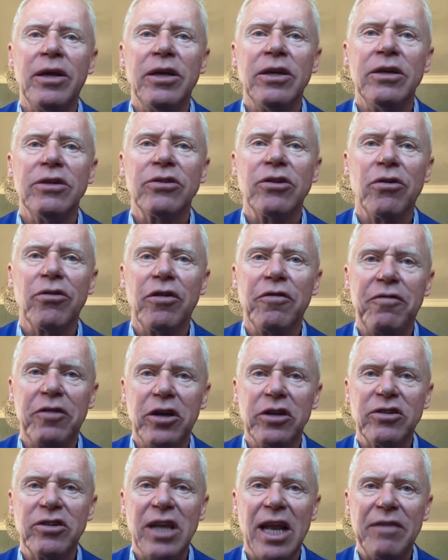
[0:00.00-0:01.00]
So the
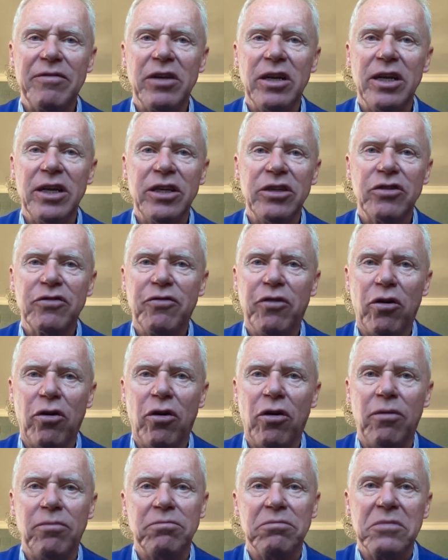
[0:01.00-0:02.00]
first level is
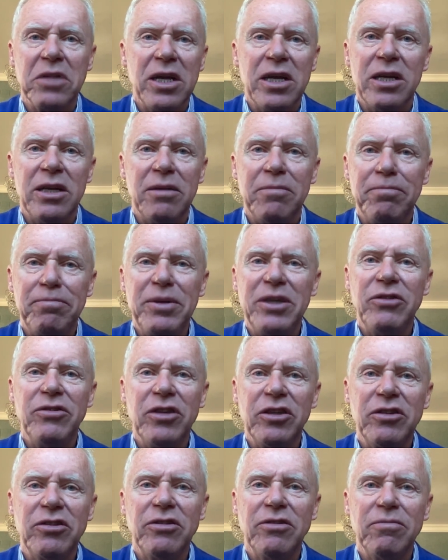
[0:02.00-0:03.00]
for
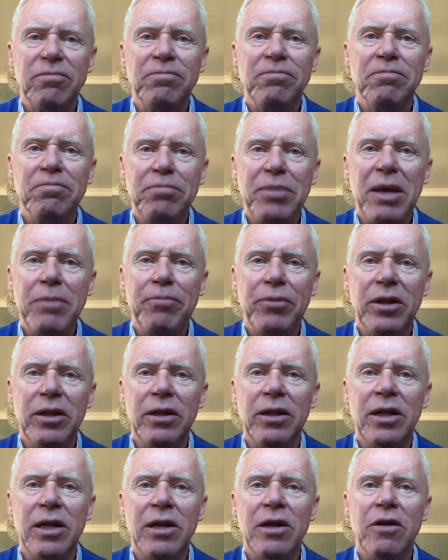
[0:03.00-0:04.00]
business
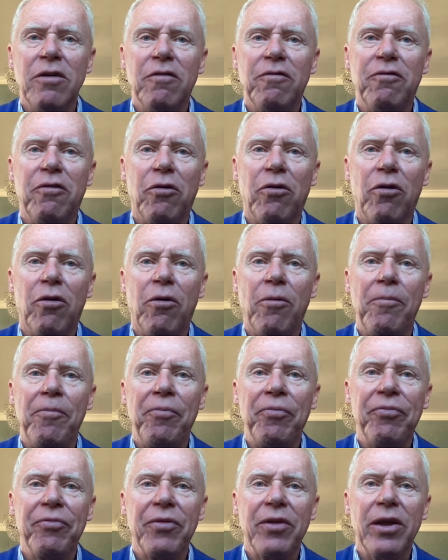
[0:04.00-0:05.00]
people, for
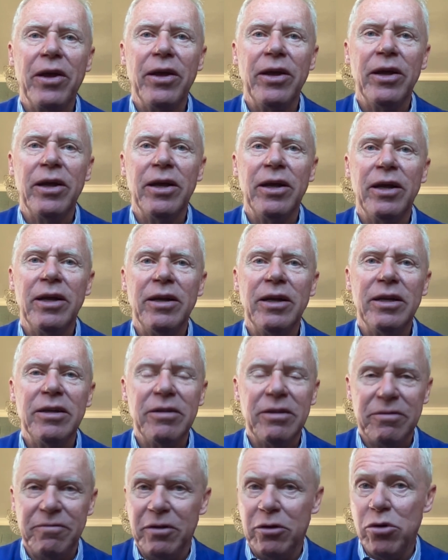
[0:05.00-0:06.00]

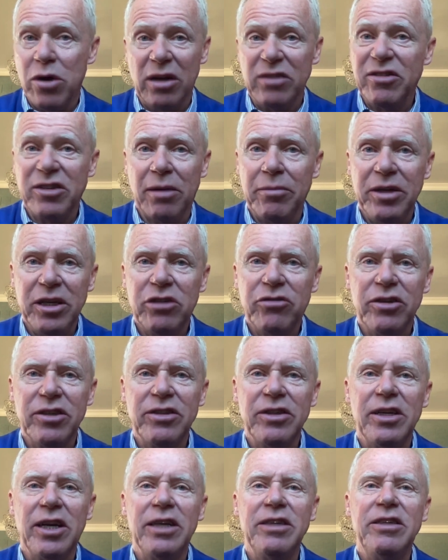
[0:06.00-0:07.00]
who have some interest
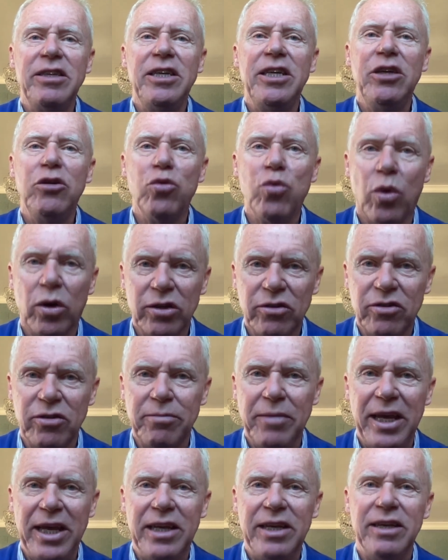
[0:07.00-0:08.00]
in IT, who want to
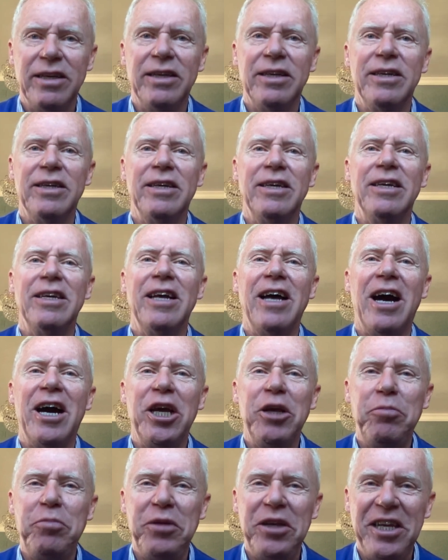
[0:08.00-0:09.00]
make
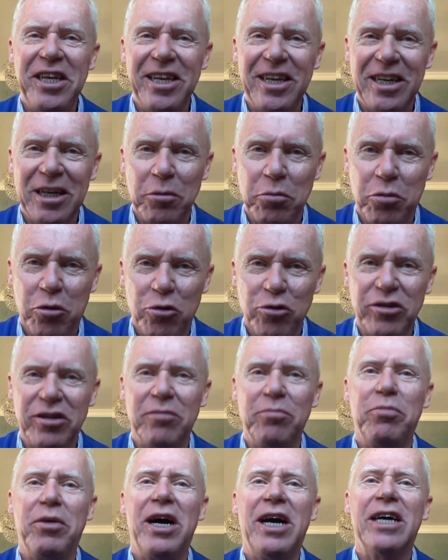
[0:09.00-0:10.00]
IP an
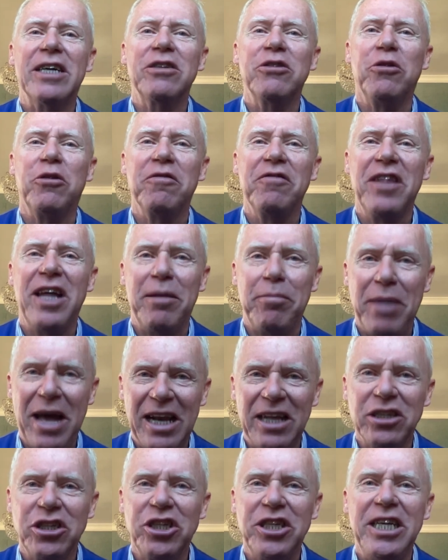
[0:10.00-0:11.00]
important part of their
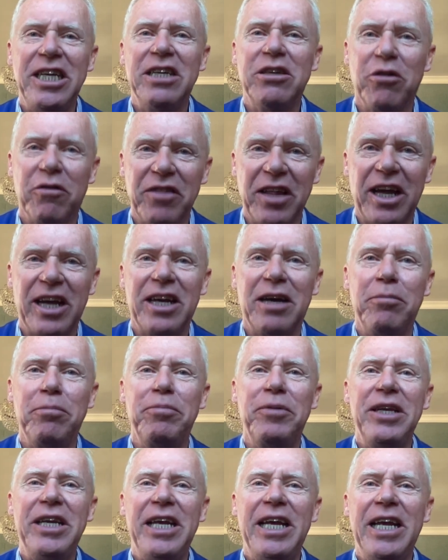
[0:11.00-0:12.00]
balance sheet, of their
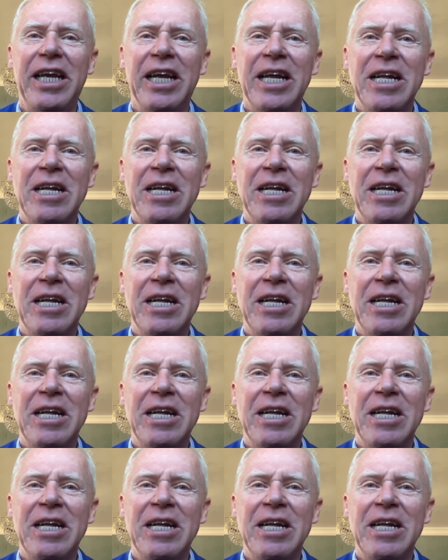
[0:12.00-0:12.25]
company.